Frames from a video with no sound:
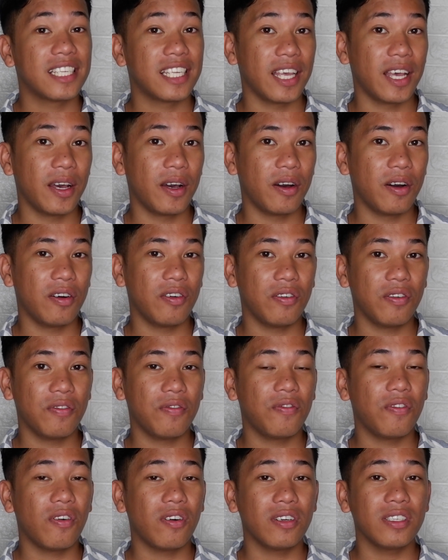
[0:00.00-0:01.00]
So
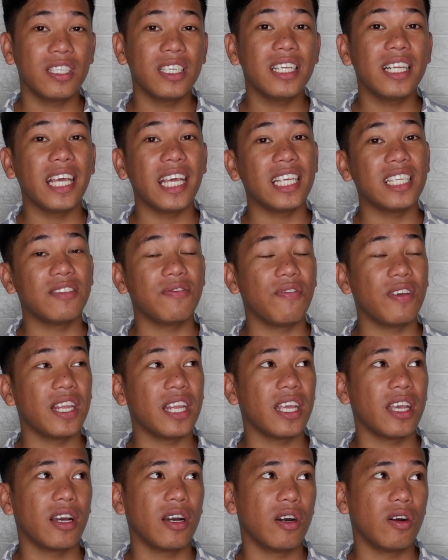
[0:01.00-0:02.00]
for today's
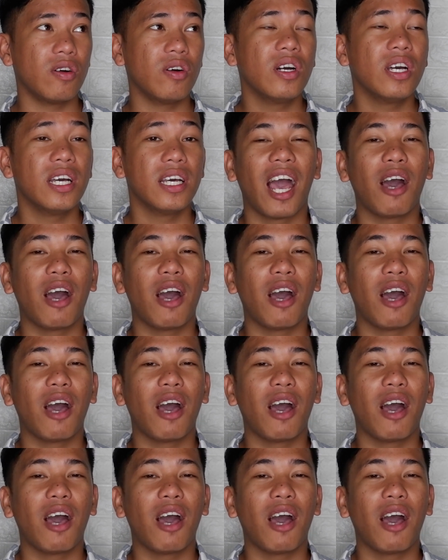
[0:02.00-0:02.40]
video,